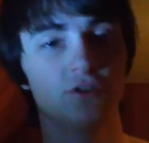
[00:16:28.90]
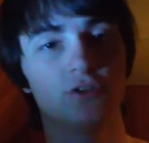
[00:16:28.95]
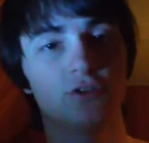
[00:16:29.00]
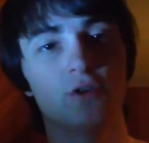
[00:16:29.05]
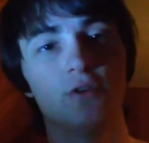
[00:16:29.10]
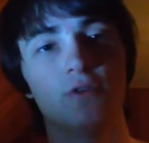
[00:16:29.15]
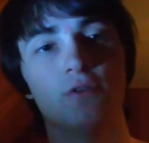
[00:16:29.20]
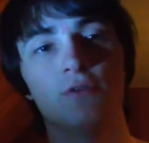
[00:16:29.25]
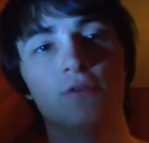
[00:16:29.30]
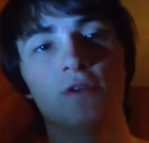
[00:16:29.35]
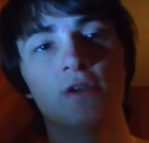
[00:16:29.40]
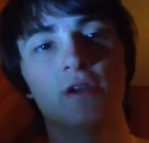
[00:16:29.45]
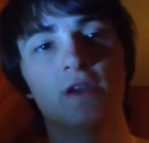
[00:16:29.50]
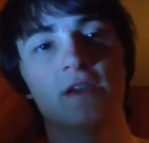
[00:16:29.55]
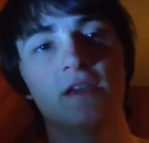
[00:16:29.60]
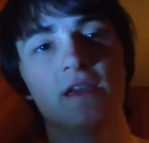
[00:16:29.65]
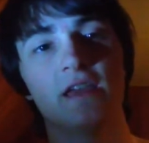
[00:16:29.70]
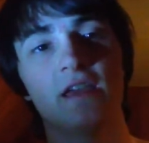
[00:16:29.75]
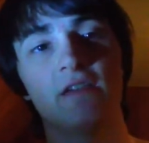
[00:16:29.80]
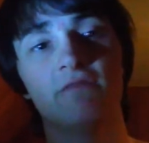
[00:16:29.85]
So,
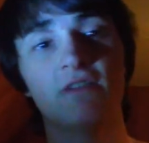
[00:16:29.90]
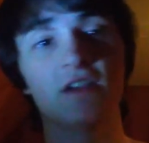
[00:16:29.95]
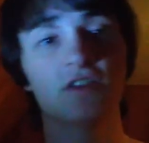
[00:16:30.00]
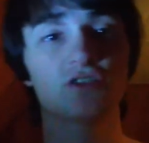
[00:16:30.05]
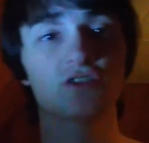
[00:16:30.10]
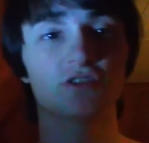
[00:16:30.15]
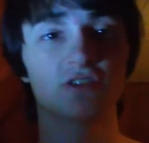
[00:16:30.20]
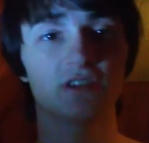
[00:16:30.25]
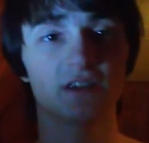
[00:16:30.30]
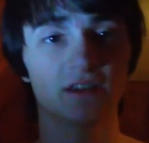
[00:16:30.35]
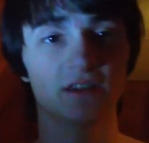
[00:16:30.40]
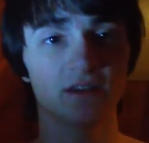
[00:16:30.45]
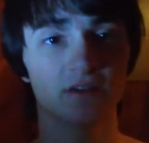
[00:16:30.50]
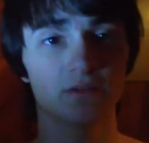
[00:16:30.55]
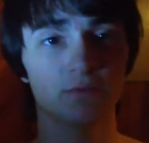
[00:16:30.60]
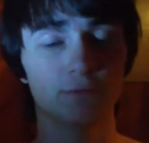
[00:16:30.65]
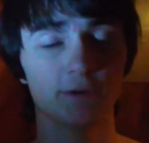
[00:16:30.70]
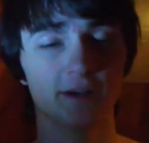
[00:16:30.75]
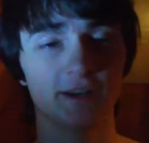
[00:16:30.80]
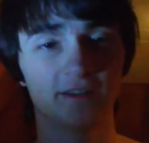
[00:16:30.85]
eventually,
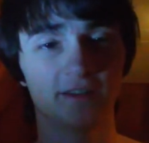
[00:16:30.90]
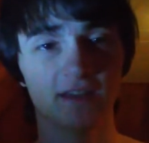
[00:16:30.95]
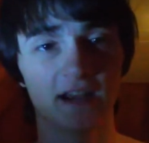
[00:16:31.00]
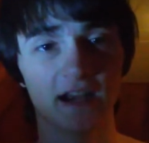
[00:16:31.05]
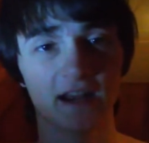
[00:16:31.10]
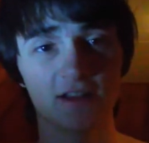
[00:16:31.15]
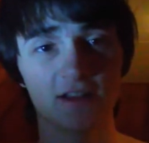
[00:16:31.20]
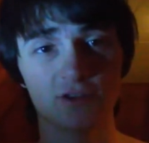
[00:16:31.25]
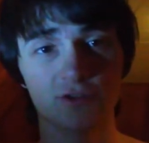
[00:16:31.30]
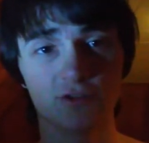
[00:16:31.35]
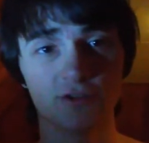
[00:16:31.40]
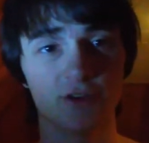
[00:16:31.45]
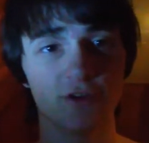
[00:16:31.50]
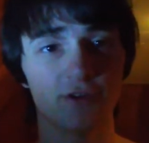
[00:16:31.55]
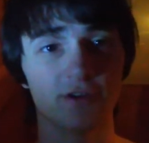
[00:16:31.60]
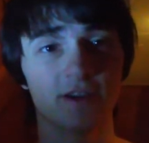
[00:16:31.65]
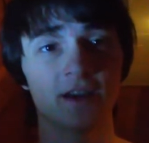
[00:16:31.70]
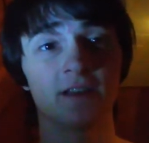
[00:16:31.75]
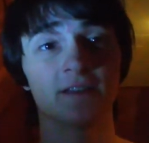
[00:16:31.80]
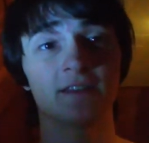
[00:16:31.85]
we decided to,
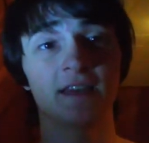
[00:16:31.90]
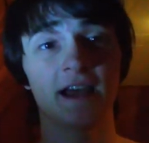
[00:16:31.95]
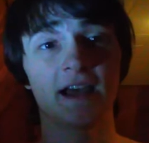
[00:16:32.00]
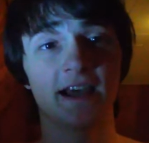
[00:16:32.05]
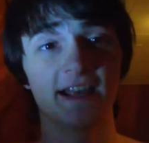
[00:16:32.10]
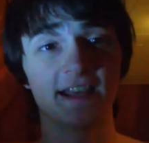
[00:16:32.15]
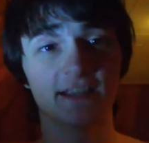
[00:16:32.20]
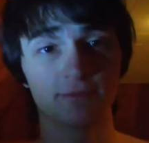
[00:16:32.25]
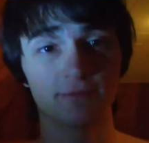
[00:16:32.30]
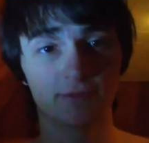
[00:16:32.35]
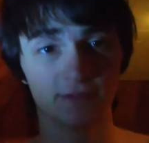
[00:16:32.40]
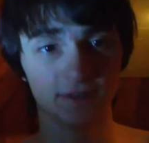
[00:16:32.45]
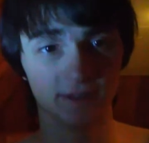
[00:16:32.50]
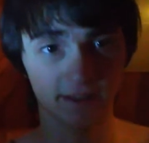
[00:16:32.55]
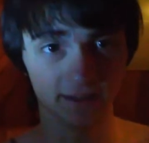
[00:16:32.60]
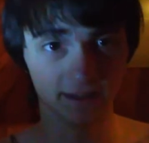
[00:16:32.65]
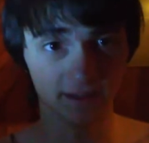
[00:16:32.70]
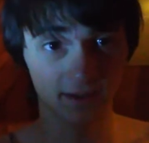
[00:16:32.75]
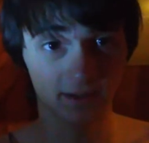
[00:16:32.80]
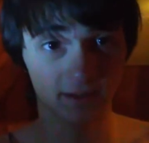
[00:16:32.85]
you know, cut ties
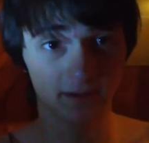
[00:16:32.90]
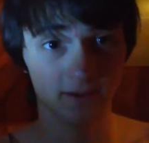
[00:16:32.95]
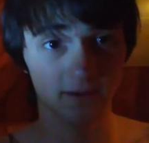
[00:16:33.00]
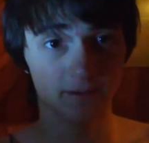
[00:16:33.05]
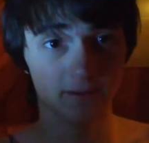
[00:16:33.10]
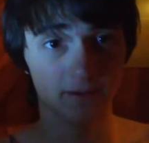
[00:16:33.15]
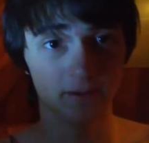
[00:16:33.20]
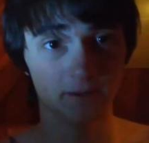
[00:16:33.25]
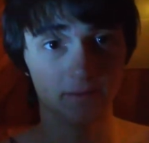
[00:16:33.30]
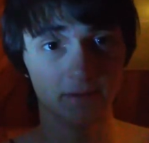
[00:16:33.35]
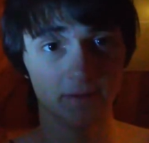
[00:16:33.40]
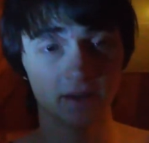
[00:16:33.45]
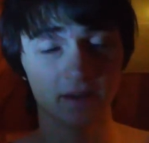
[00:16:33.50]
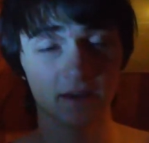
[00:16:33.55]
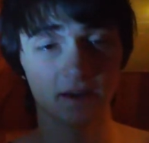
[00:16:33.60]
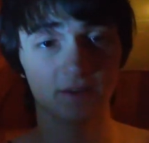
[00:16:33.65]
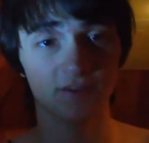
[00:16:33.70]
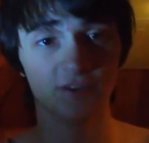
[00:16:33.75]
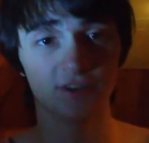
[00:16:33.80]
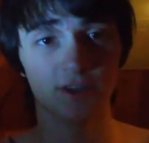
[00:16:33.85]
with D
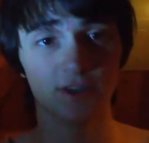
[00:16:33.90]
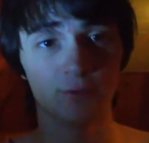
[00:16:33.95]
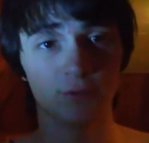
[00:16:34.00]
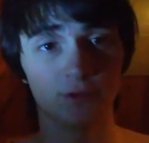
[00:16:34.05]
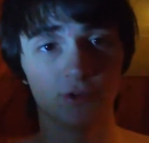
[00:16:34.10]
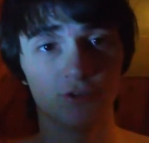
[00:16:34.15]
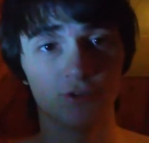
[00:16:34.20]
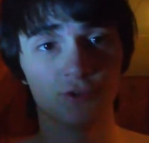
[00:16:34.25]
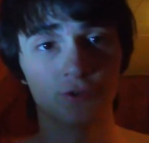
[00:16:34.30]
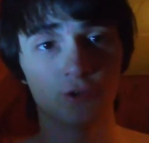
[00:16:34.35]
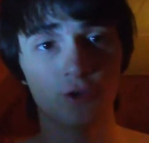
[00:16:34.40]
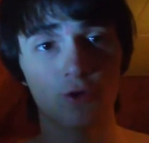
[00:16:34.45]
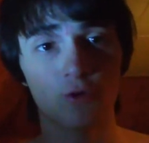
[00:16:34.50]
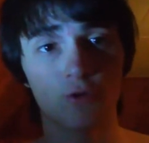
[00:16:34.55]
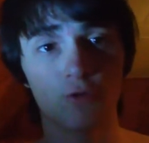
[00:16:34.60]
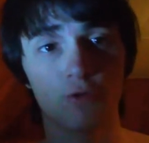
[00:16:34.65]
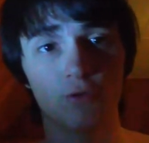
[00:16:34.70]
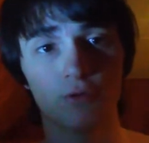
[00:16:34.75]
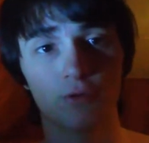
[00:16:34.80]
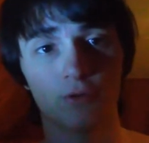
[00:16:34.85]
because he was
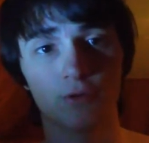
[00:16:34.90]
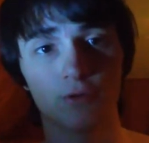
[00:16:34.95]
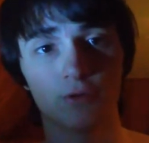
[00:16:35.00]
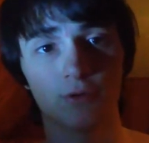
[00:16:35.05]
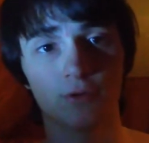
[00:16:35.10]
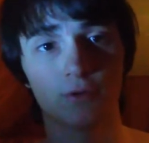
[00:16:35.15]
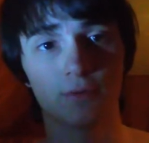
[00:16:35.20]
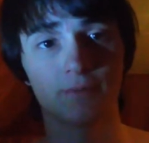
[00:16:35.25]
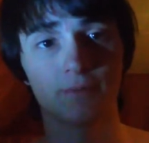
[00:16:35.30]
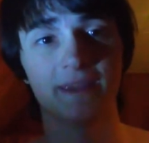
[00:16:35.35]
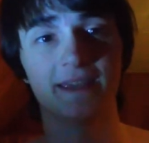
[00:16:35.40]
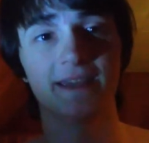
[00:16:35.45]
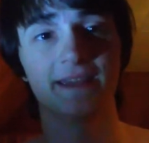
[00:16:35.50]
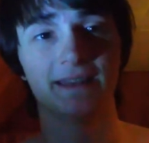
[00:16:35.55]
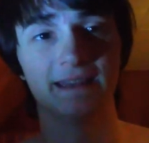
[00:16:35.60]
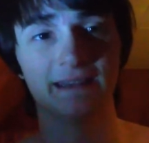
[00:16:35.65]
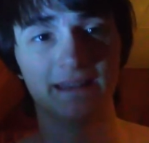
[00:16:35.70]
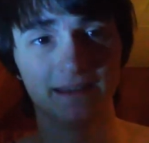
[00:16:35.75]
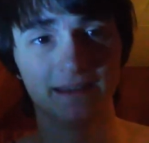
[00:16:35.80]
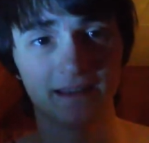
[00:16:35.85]
so
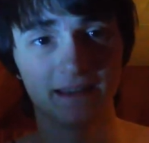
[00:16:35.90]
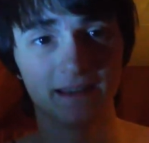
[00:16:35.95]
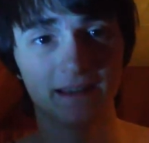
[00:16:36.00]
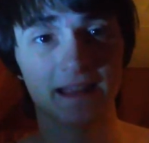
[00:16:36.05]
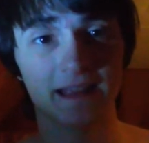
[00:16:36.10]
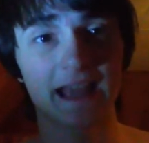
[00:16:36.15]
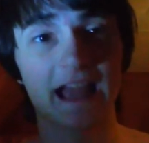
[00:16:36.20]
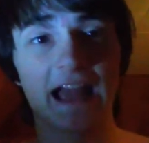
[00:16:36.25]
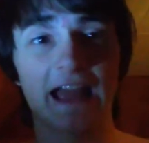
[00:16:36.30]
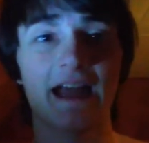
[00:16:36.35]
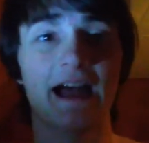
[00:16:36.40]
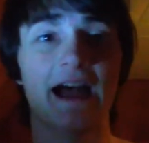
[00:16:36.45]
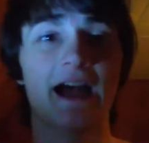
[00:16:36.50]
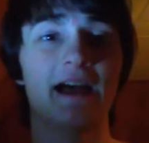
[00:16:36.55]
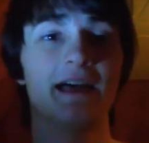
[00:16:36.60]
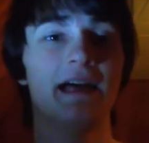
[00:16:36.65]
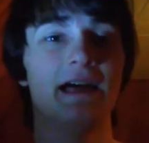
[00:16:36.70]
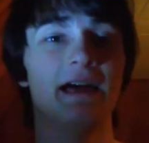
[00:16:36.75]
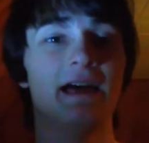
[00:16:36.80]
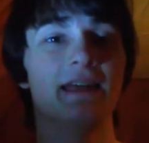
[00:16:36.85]
mean. Like,
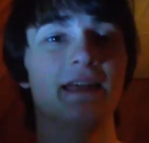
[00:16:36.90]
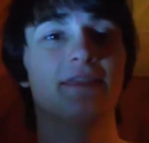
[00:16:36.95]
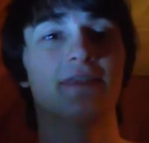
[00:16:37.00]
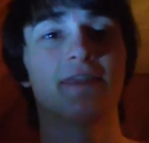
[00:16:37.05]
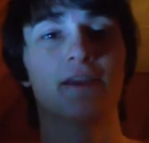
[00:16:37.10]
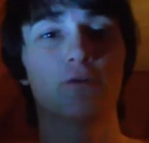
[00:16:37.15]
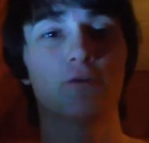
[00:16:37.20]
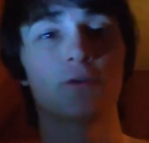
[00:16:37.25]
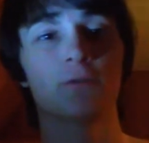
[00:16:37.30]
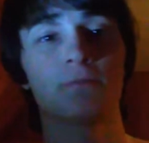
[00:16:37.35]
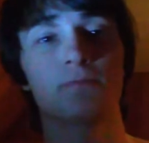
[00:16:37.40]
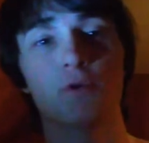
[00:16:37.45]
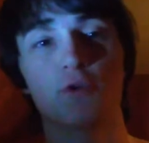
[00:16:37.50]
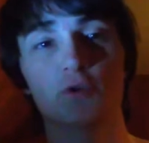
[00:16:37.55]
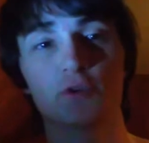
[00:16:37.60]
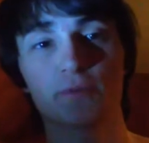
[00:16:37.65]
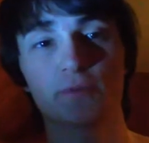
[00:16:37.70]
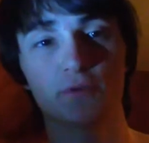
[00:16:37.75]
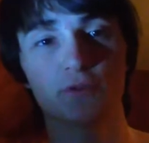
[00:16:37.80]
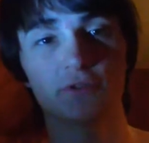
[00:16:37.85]
I there were
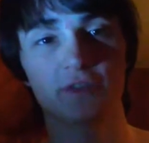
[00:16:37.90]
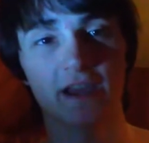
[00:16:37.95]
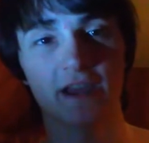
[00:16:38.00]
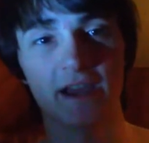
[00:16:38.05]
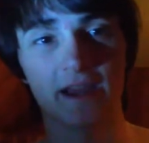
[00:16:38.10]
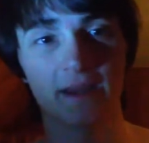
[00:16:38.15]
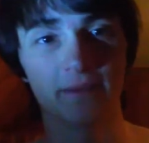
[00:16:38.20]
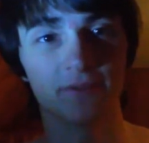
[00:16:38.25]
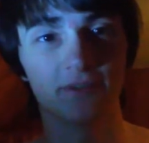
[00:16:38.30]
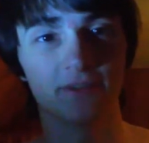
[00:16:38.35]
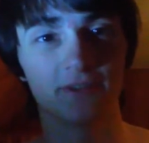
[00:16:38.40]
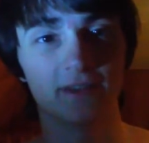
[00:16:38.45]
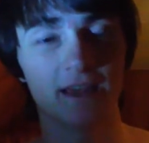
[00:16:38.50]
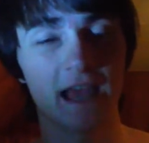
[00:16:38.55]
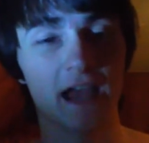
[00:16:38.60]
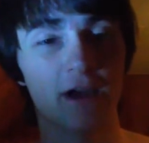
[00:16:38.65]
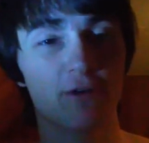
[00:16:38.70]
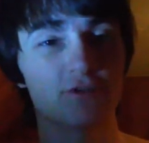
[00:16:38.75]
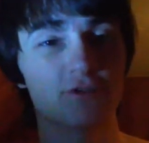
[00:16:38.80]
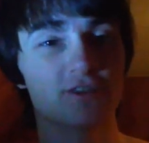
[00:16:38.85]
multiple times
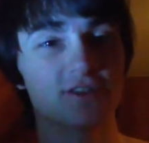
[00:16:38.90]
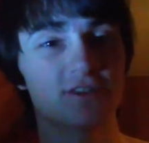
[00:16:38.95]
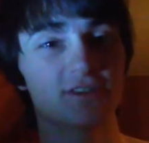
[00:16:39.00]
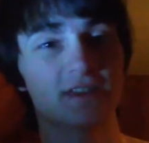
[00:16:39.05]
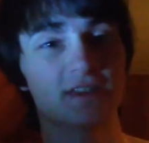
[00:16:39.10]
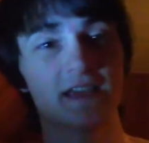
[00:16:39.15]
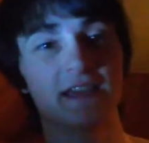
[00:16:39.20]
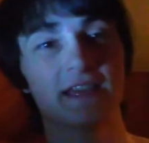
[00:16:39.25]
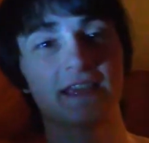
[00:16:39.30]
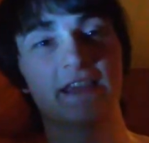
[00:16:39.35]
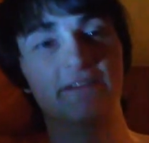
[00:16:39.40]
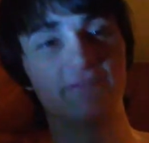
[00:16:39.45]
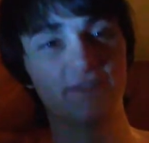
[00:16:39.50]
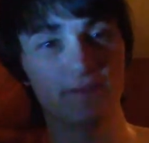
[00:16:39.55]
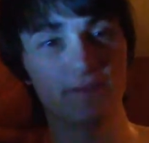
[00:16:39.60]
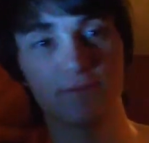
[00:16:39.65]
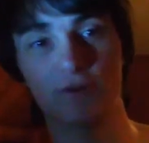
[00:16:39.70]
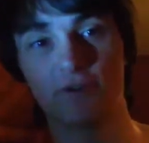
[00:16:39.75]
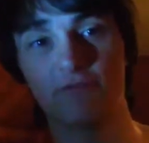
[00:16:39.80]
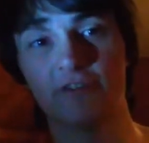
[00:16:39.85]
I would just
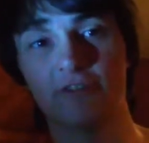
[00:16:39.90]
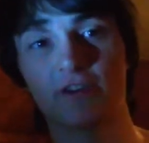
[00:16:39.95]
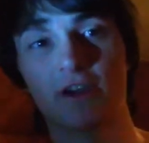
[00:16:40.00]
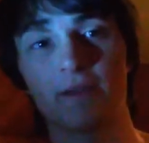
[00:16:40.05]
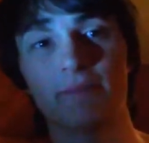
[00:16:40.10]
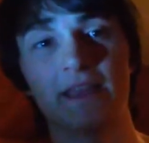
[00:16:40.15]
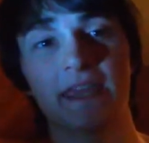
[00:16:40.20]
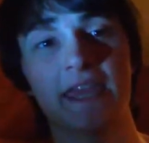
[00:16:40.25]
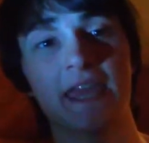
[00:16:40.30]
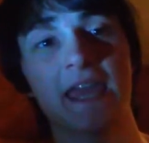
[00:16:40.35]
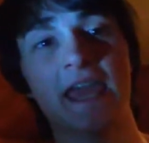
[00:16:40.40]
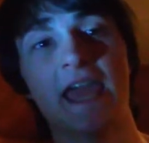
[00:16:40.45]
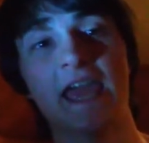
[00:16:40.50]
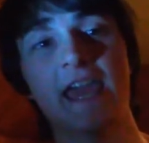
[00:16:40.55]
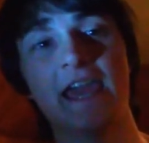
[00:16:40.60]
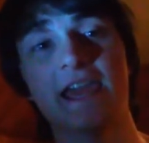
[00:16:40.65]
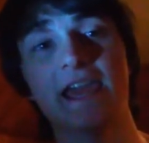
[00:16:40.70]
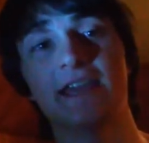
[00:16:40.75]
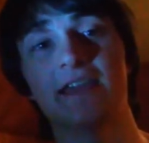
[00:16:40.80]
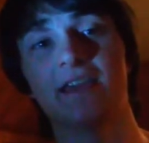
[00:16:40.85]
give him the middle finger. I'm like,
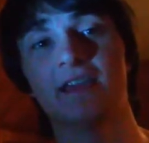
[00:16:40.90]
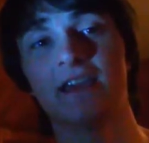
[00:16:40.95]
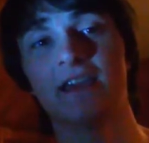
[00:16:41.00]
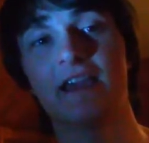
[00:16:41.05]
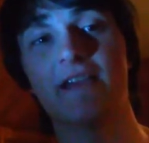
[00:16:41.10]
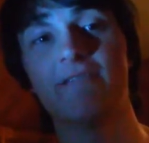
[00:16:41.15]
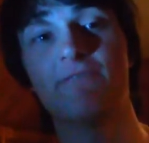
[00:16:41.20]
hey...